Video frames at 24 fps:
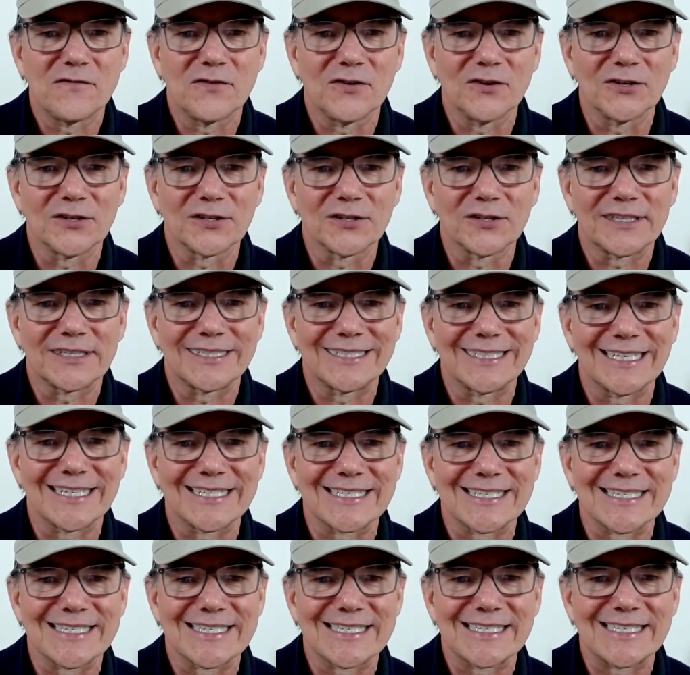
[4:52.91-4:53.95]
forth
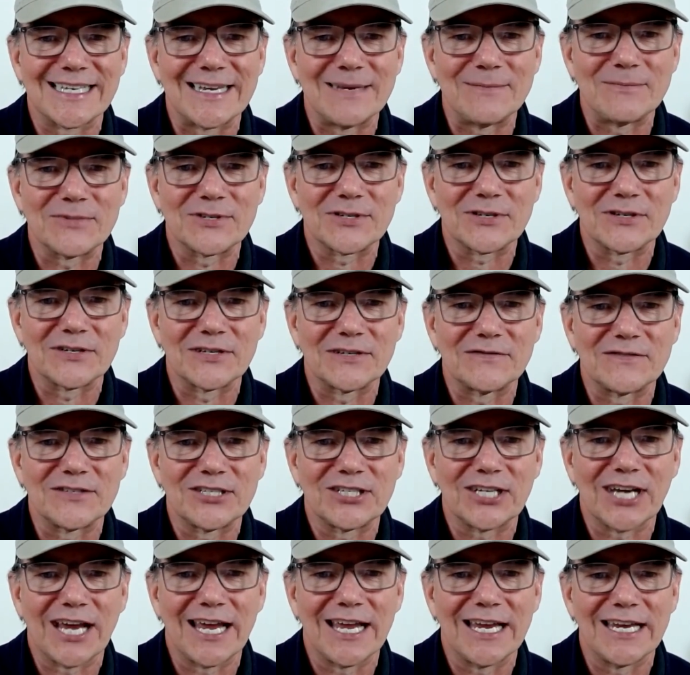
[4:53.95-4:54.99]
doesn't seem to have
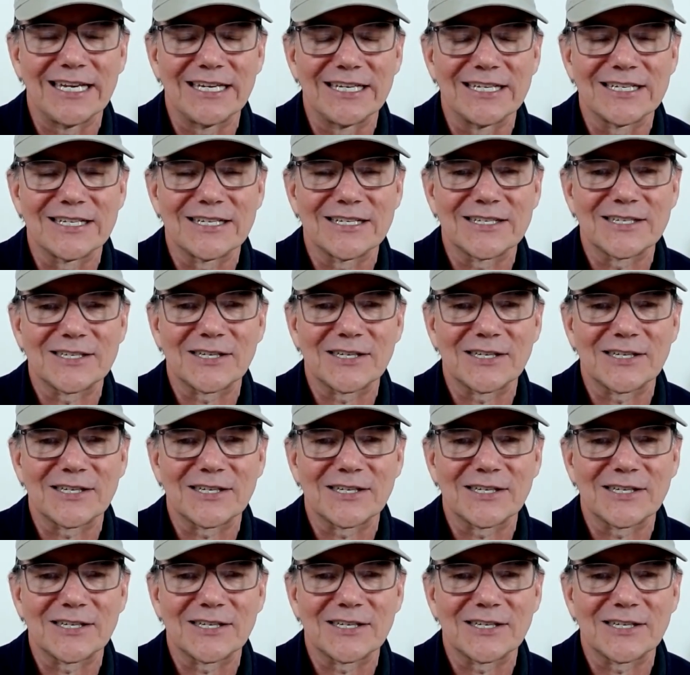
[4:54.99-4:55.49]
changed.